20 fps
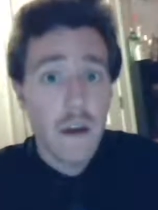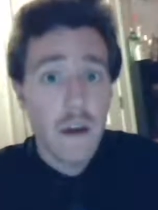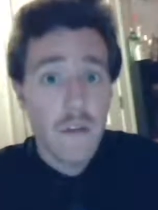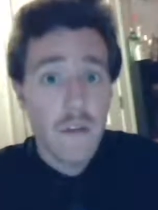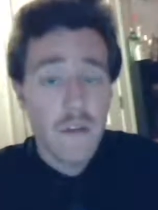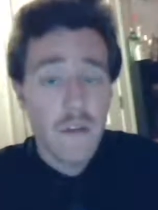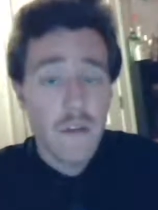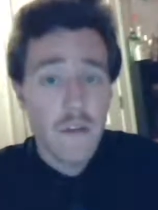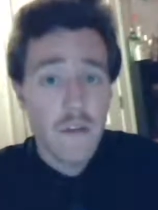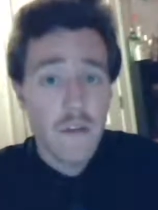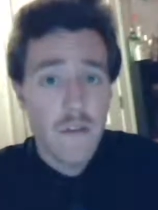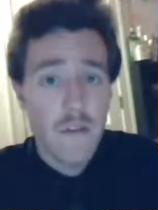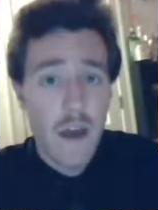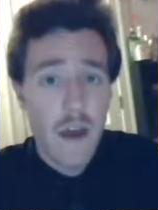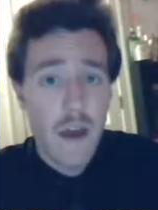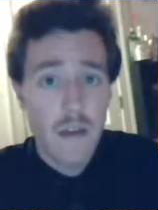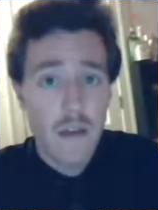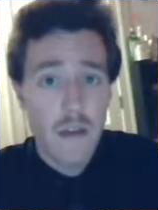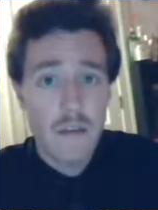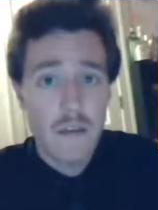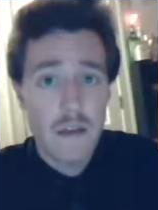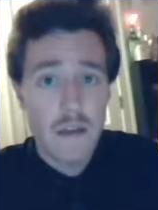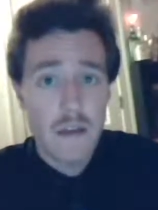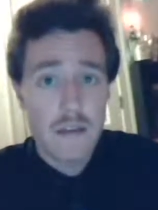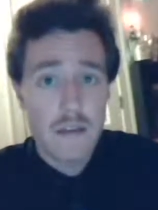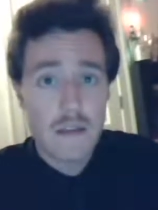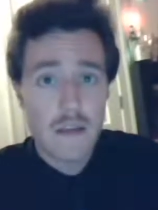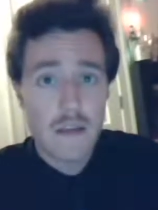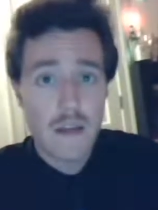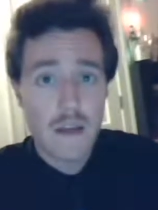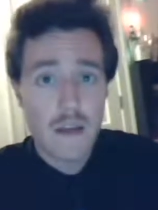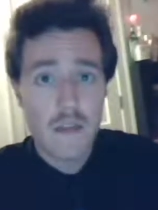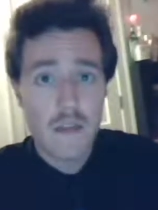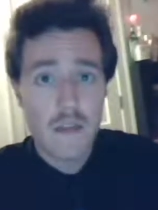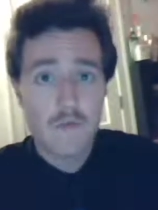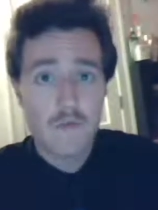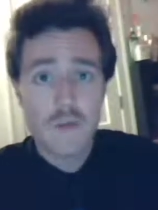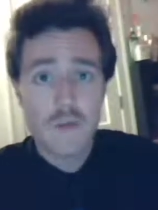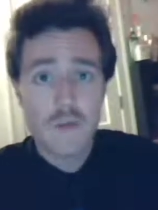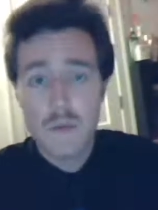other than the fact that the
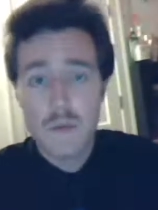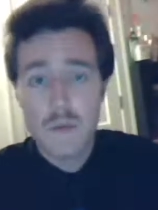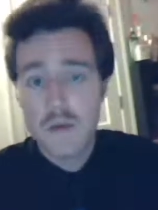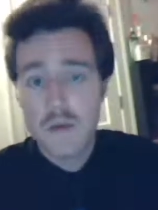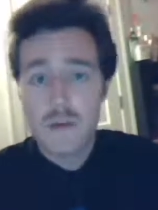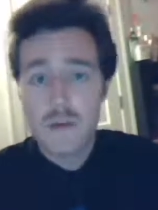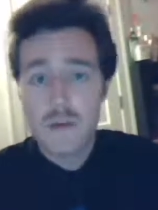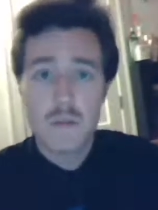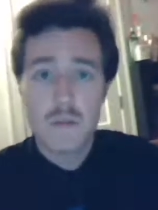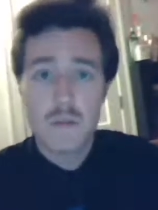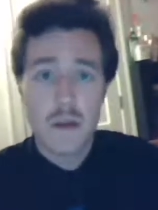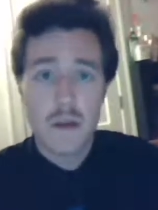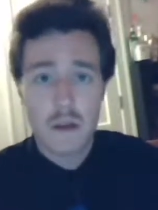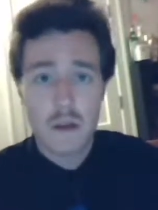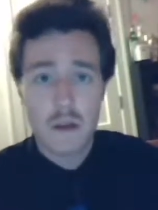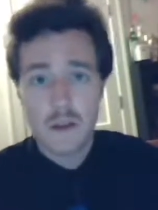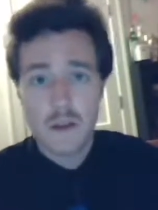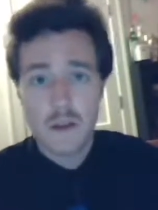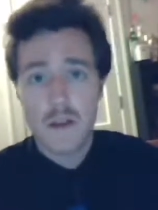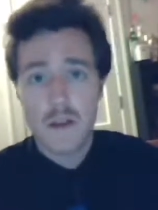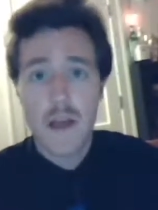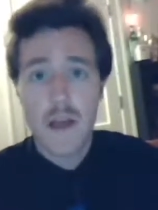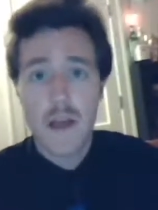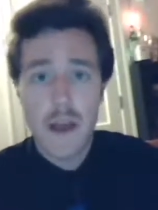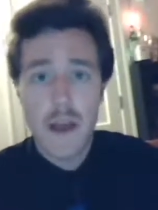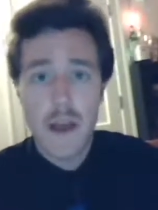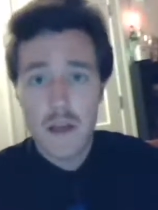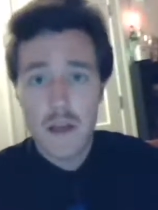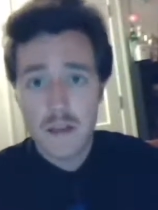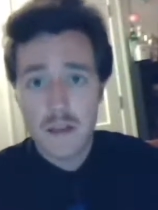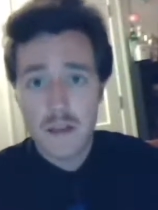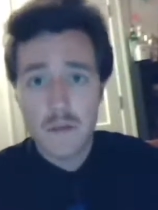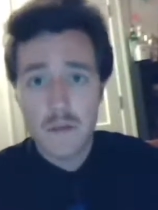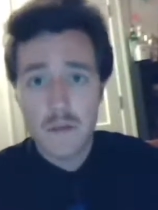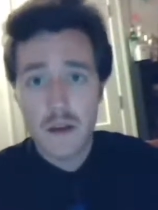room appears to be on a slant,